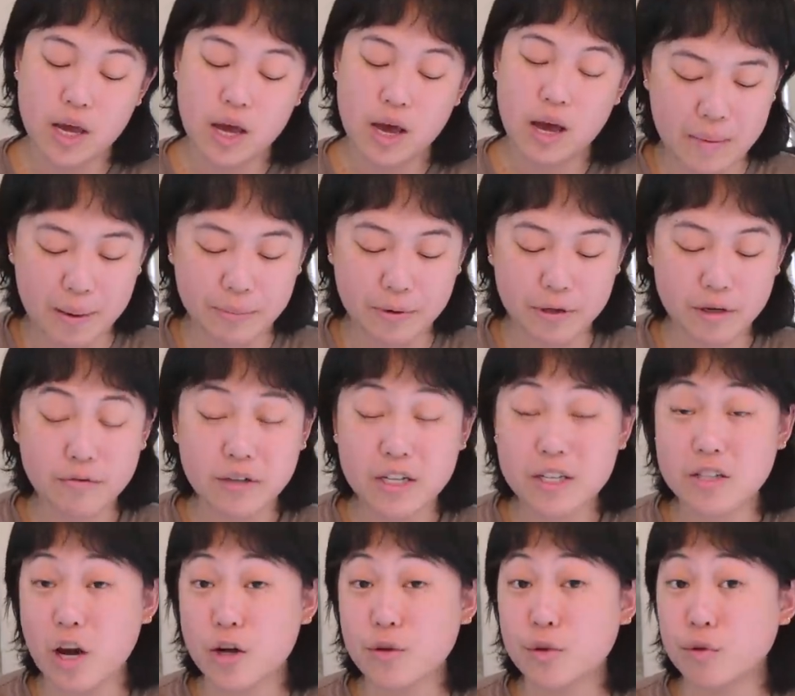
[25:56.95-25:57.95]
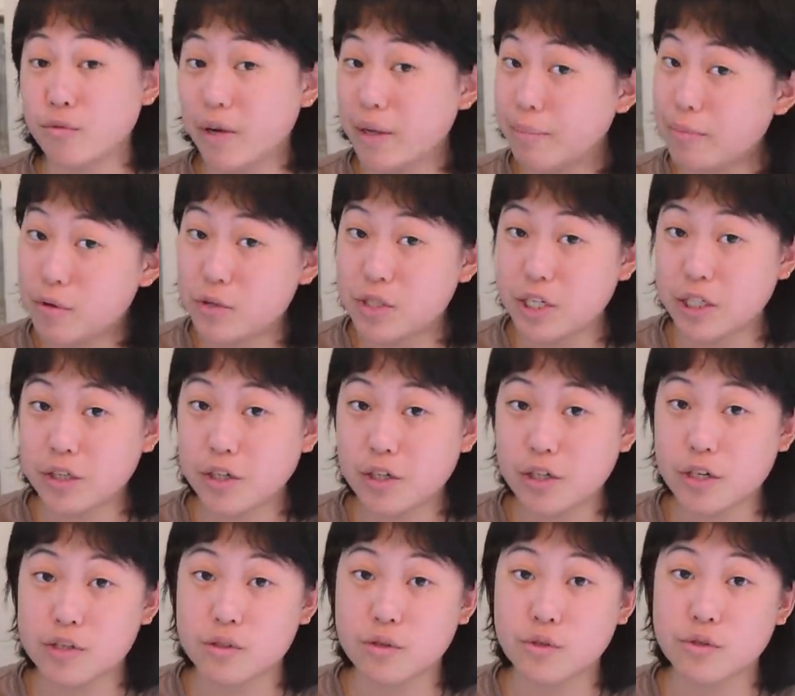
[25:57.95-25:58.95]
I'm gonna restock the rainbow sticker
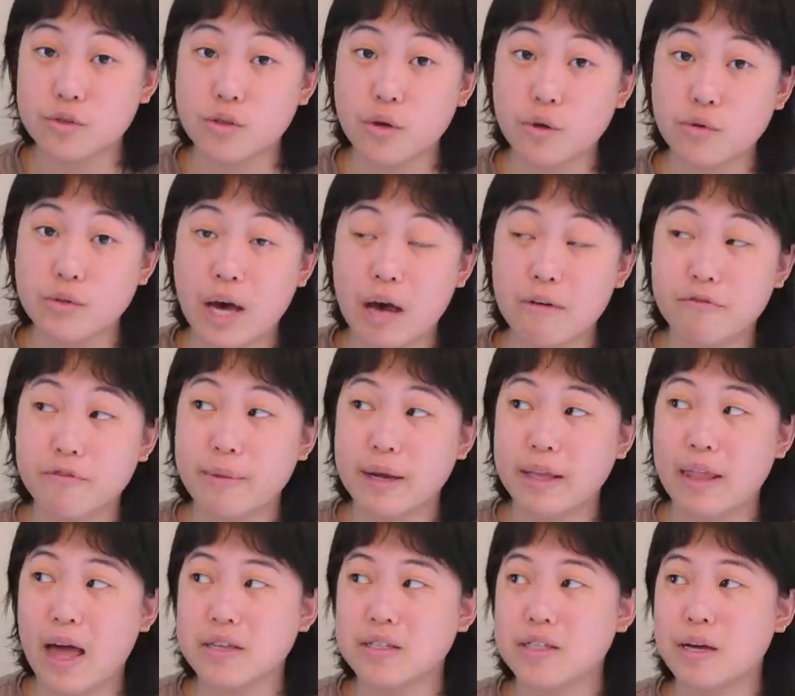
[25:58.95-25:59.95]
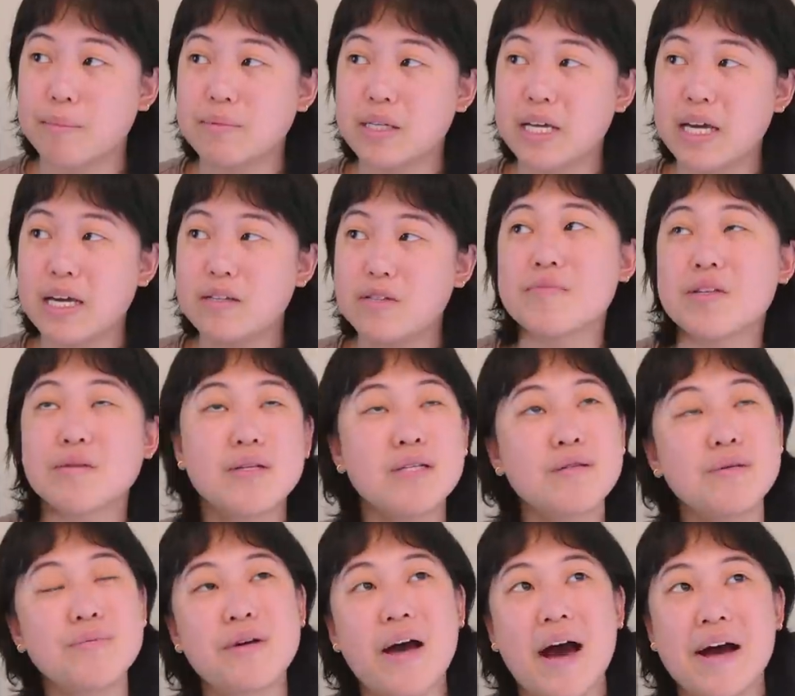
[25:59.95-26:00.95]
because those sold out for my last update. Sometimes
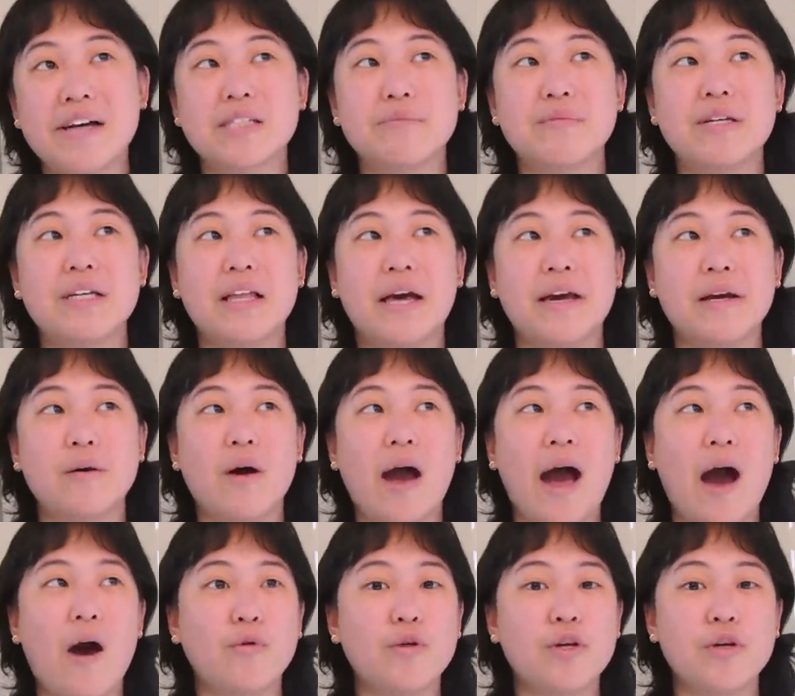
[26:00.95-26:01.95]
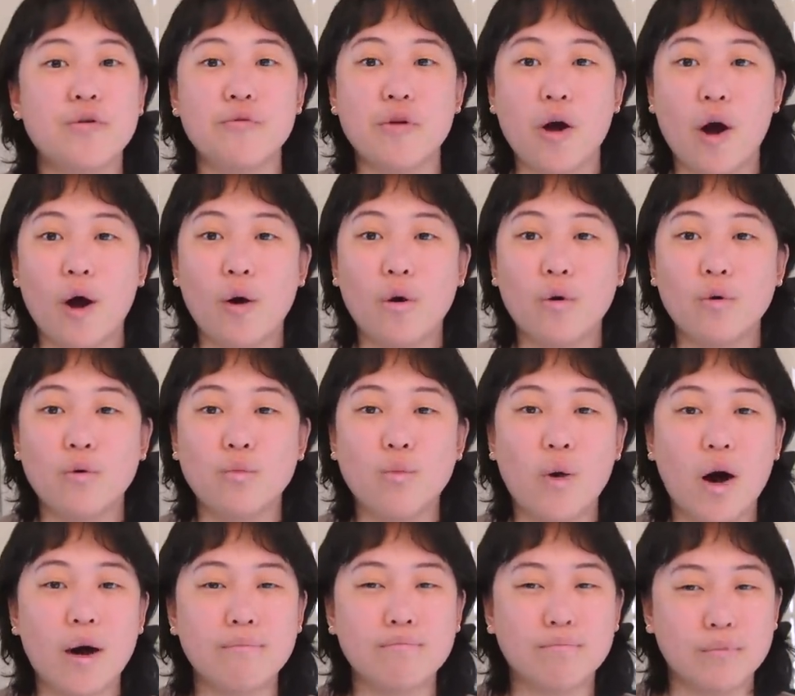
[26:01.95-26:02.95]
people ask me like, how do you know
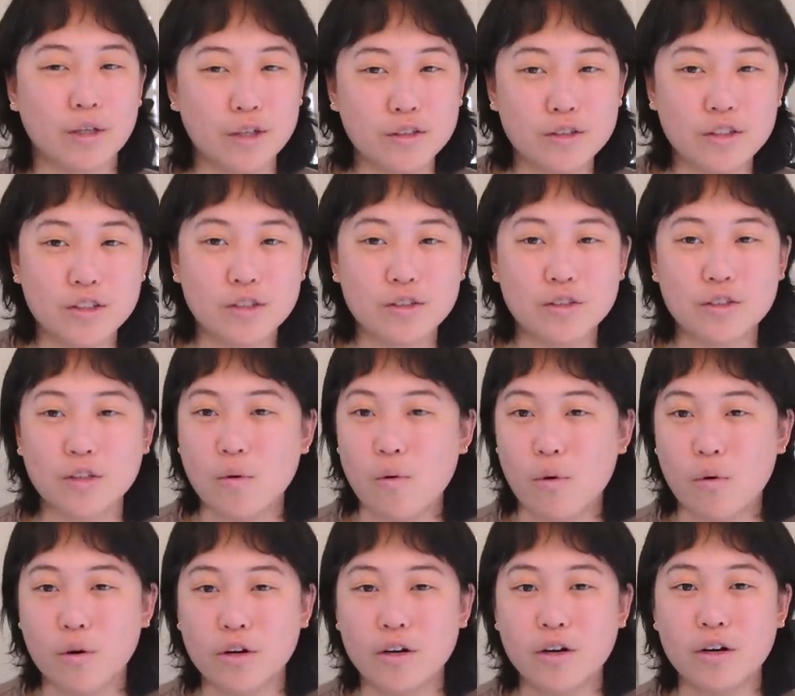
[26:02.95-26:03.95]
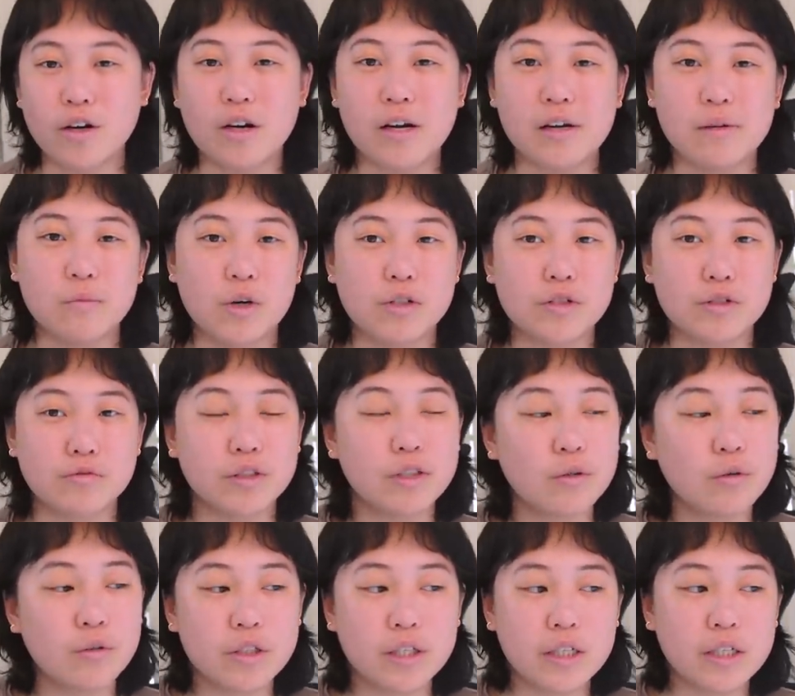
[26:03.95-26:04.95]
what merch to order and what to
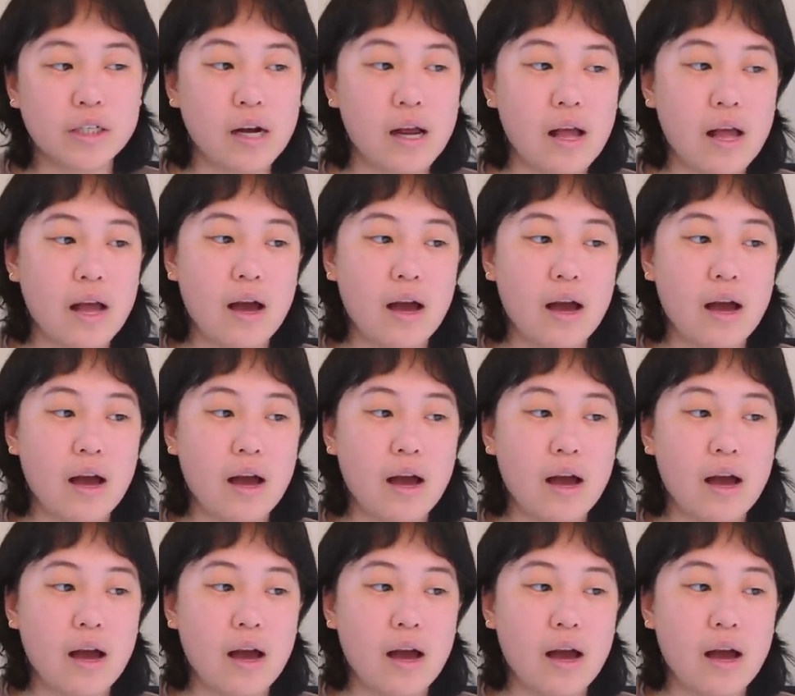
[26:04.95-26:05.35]
reorder?